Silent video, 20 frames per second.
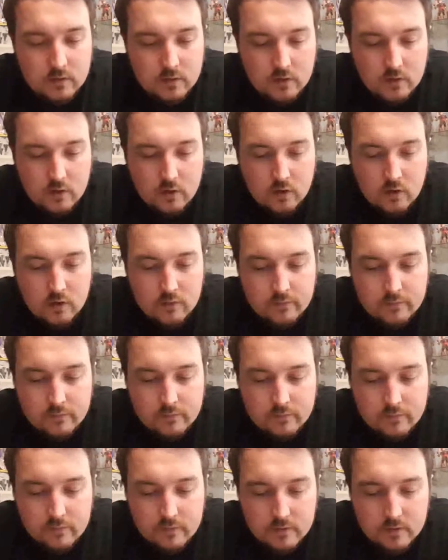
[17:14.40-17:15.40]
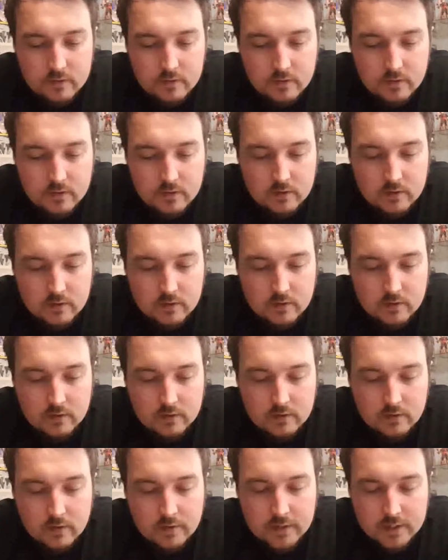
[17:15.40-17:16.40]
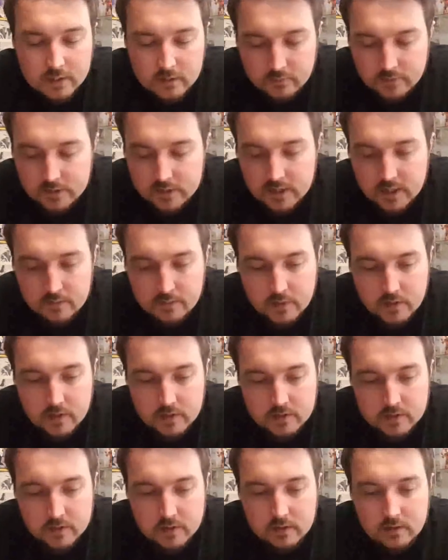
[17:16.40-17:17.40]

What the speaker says: off, I think it's off the same person,